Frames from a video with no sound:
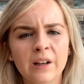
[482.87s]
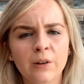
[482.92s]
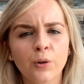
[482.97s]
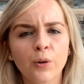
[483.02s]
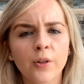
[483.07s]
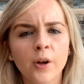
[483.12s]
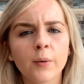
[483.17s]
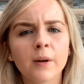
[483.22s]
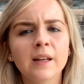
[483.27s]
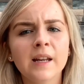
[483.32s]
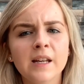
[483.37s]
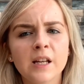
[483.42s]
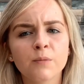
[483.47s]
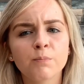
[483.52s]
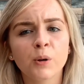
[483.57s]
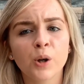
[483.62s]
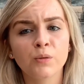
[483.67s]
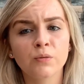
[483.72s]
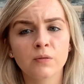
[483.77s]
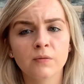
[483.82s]
although he needed
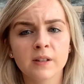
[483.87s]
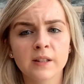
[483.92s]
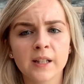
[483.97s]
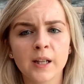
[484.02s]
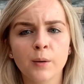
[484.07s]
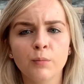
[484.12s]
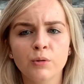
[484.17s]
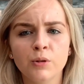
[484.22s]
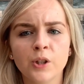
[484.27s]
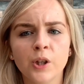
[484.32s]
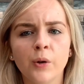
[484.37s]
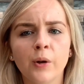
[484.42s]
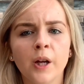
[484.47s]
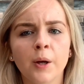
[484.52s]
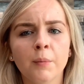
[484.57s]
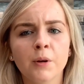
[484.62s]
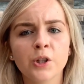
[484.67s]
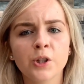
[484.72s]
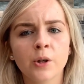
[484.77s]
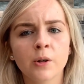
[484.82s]
both of his hips doing,
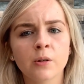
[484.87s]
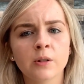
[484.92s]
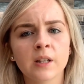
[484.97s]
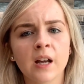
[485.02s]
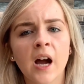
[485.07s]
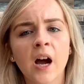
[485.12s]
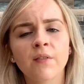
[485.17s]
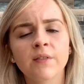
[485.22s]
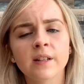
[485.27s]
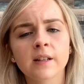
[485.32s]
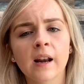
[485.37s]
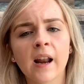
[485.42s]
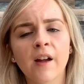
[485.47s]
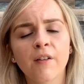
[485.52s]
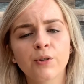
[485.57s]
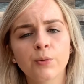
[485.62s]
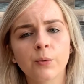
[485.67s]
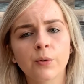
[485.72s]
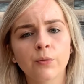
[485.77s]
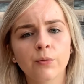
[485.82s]
we chose to have his left one